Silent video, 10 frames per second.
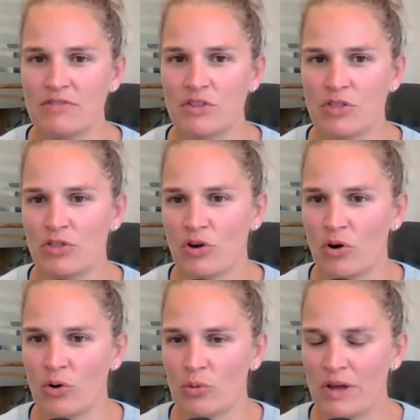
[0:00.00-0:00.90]
even
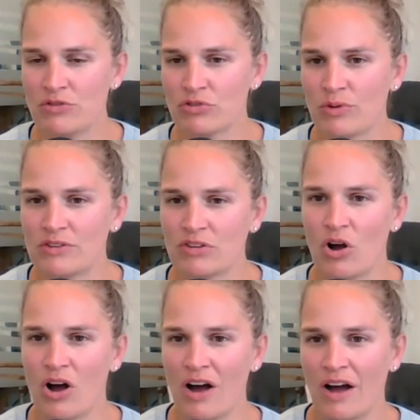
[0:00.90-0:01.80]
though interest
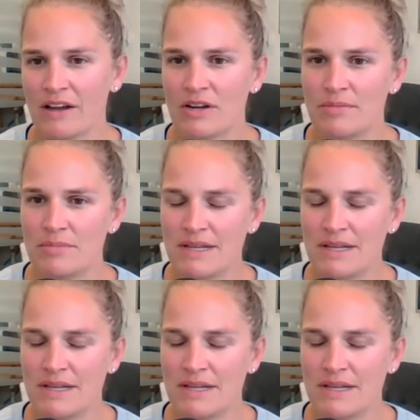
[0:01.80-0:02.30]
rates are higher,